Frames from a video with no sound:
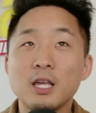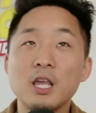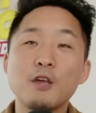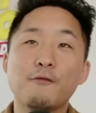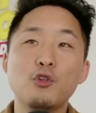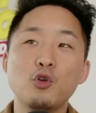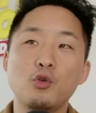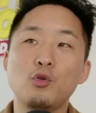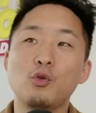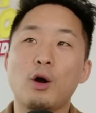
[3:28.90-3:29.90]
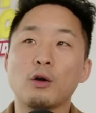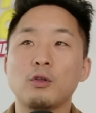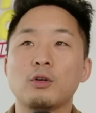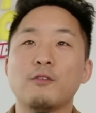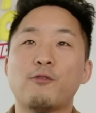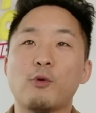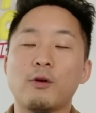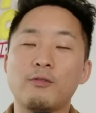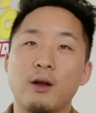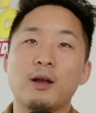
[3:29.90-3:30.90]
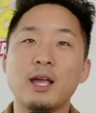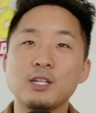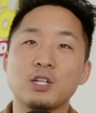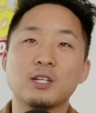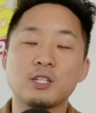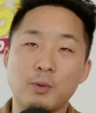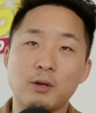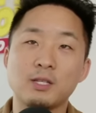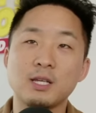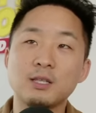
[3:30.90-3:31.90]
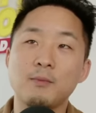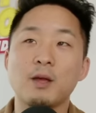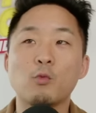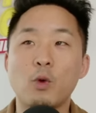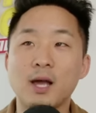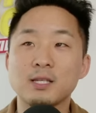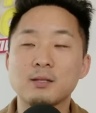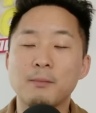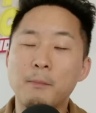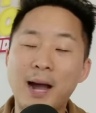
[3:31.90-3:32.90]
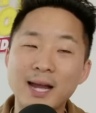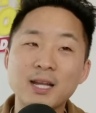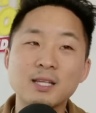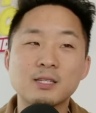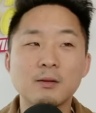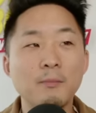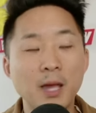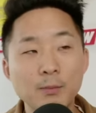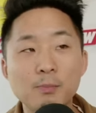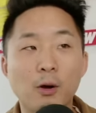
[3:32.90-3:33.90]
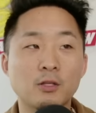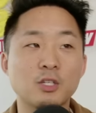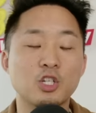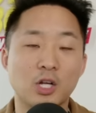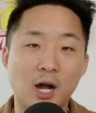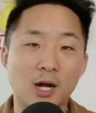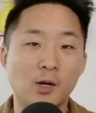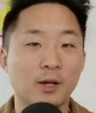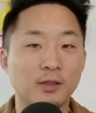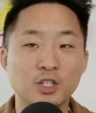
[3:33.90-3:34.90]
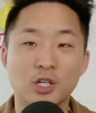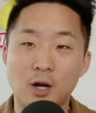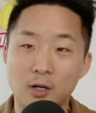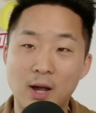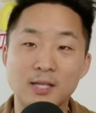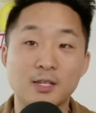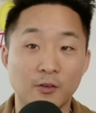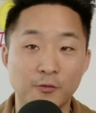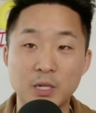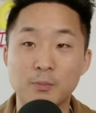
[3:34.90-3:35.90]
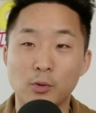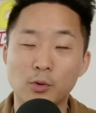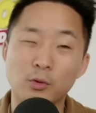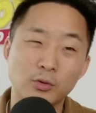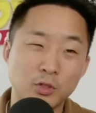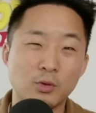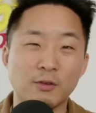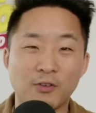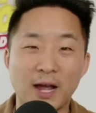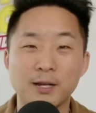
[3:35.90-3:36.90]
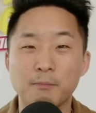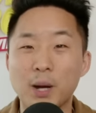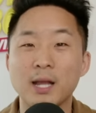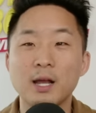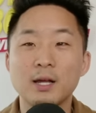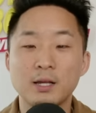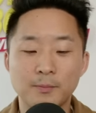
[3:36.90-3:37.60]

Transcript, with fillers: if you are looking for a very Asian experience in the Midwest, minus maybe parts of Chicago, I think Chicago has enough people. You can find it. No, the, the, the